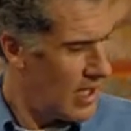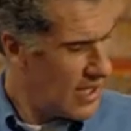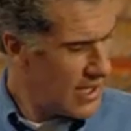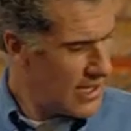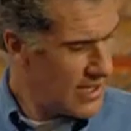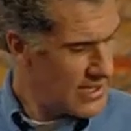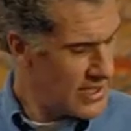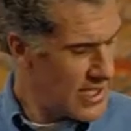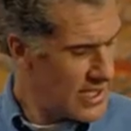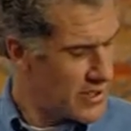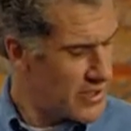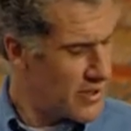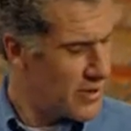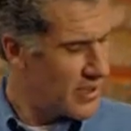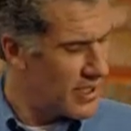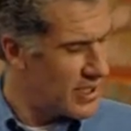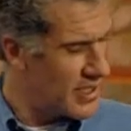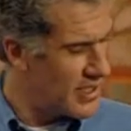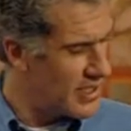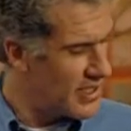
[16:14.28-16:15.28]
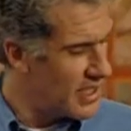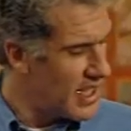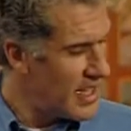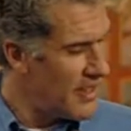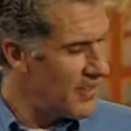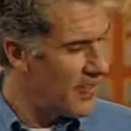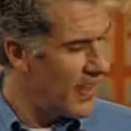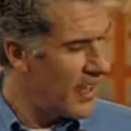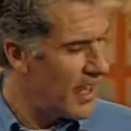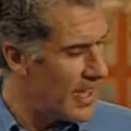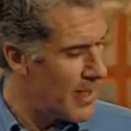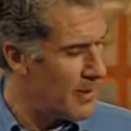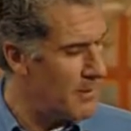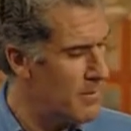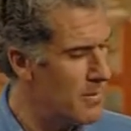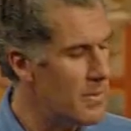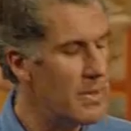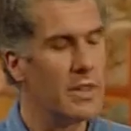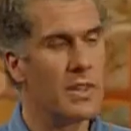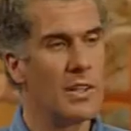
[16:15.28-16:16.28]
He said to receive
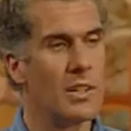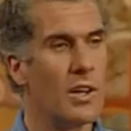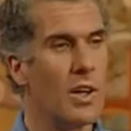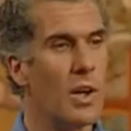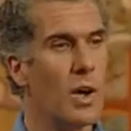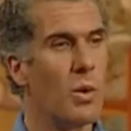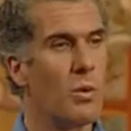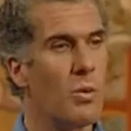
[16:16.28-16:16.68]
him